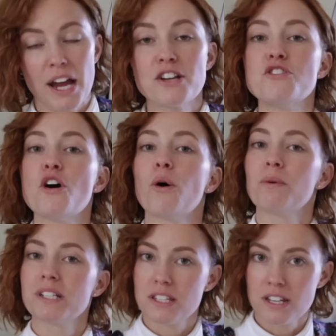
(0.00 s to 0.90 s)
I know
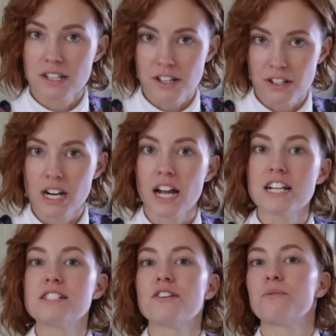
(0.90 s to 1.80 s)
what's in here, I
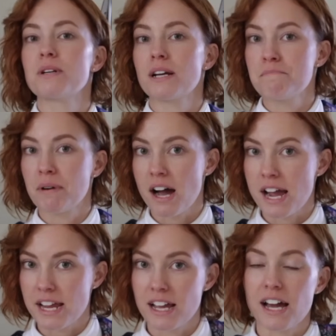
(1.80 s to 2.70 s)
know what I'm
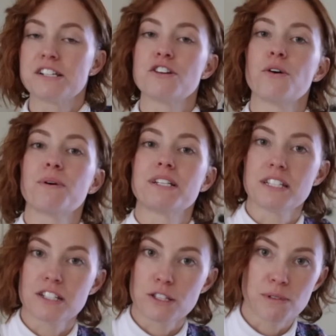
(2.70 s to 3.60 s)
buying, I know what
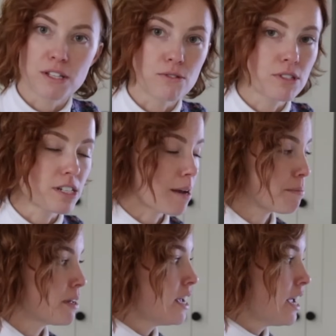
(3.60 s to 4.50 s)
needs to be used up,
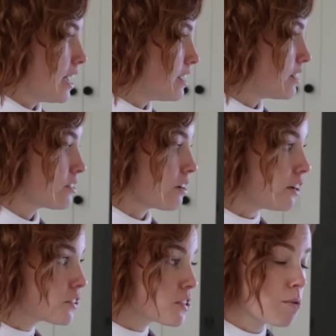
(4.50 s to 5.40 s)
and it is
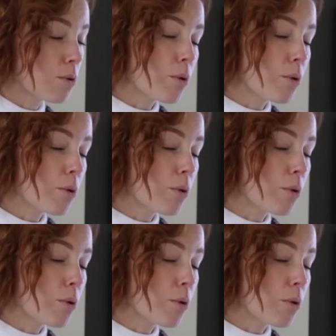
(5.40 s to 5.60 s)
also